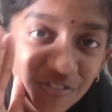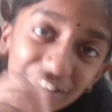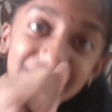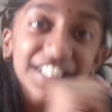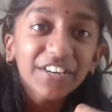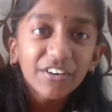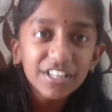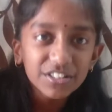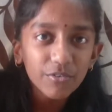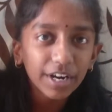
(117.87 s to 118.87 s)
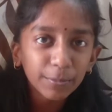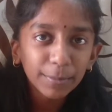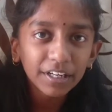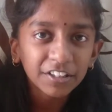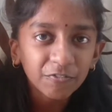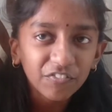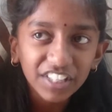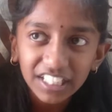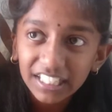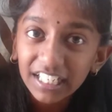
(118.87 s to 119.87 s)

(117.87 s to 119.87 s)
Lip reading: the secret is going to be revealed.